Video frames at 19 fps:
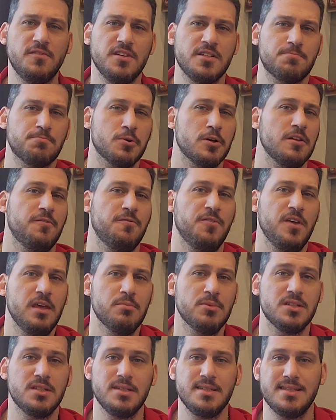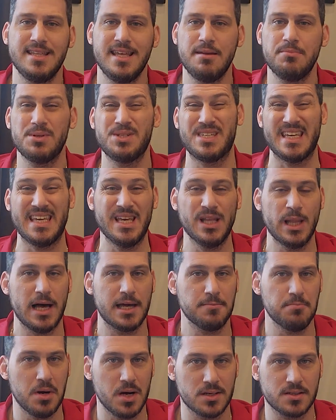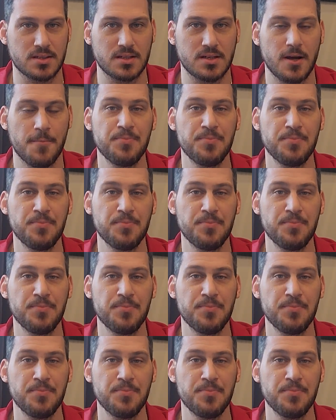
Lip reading: he's pretty famous, his name is Elon Musk.